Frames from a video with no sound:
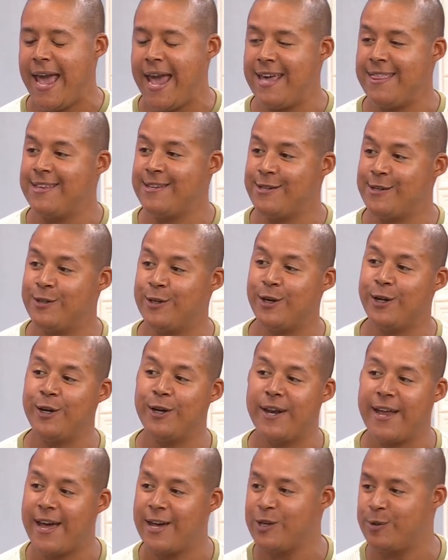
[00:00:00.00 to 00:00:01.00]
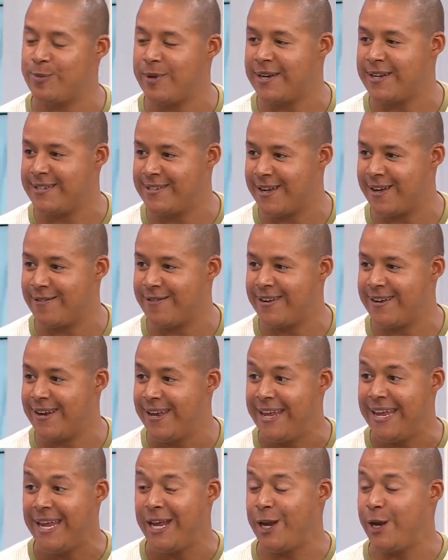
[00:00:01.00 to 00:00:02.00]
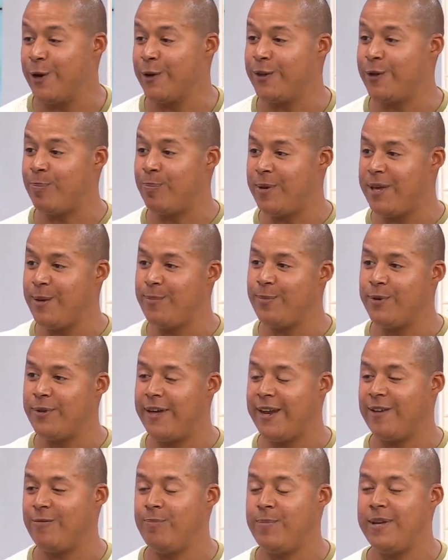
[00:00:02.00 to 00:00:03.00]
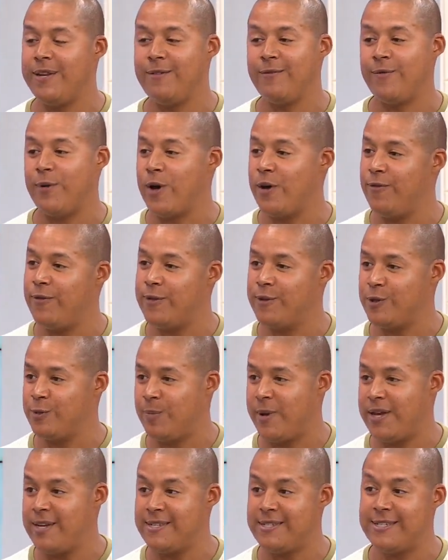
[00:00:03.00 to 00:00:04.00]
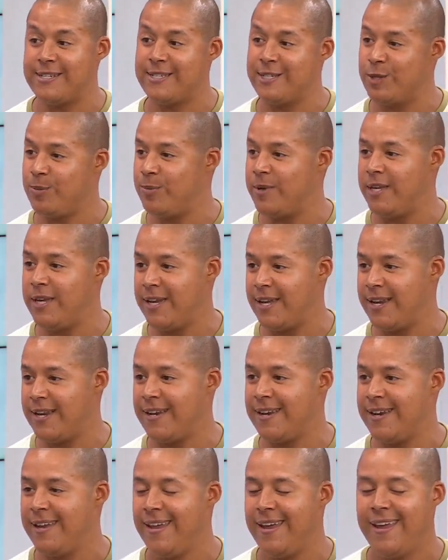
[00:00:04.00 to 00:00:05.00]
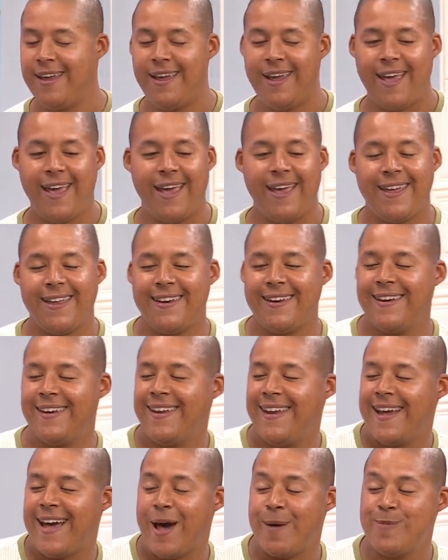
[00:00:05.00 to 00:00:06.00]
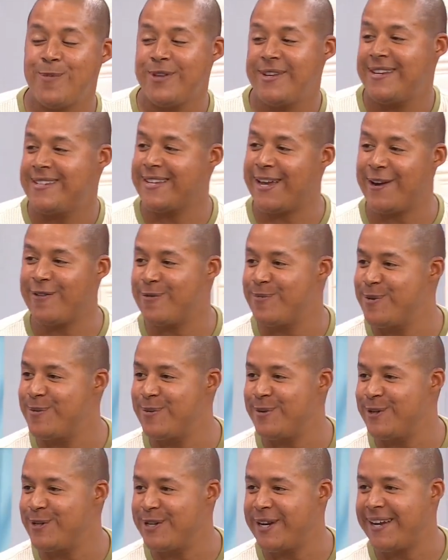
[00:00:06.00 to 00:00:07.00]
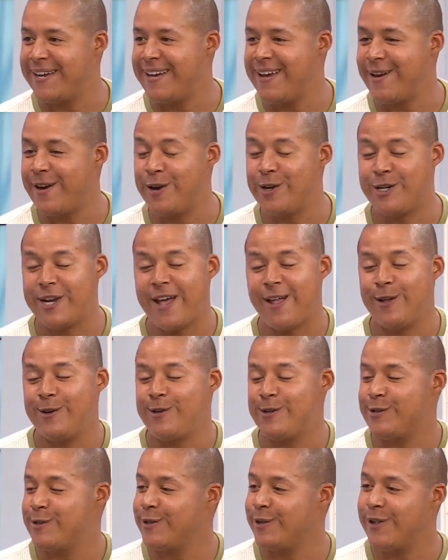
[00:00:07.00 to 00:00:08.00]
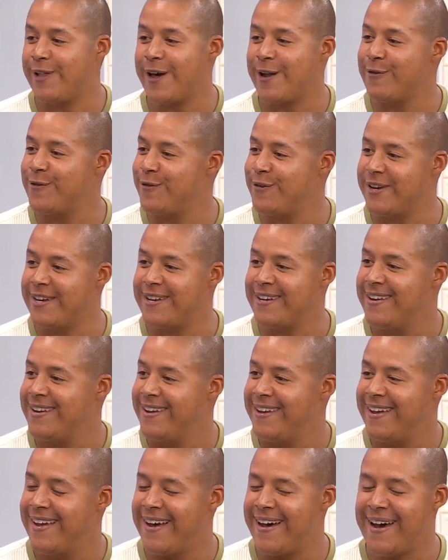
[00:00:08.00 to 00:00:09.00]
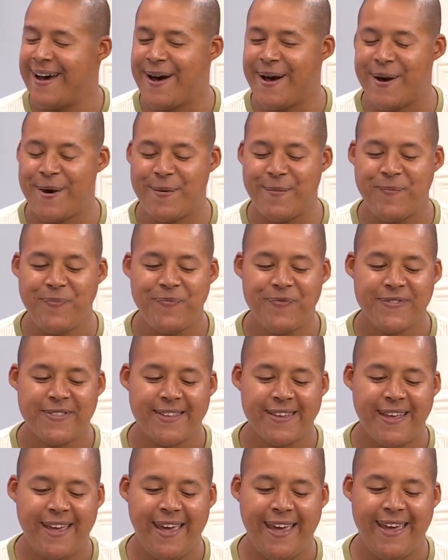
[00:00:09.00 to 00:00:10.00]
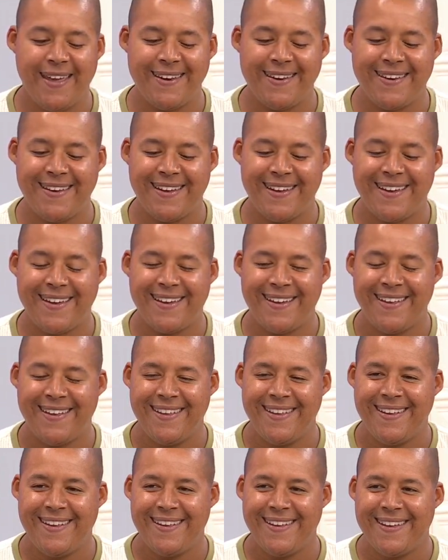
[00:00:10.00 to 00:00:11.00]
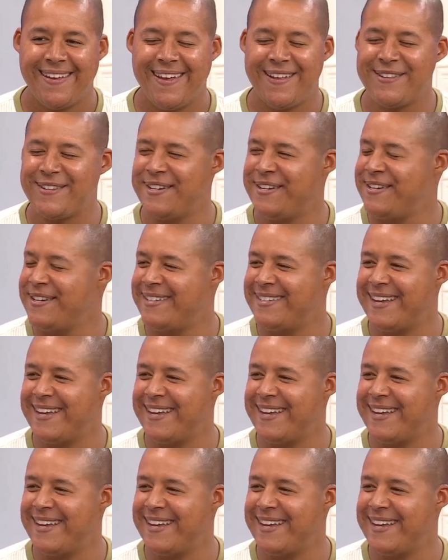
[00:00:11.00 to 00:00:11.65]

hey, this is the good aspects of it. Yeah. Here are the people that have been involved in the space since the beginning. And I'm really excited for people to check it out. Our challenges are a lot of fun. Mm -hmm. um, and uh, it's a good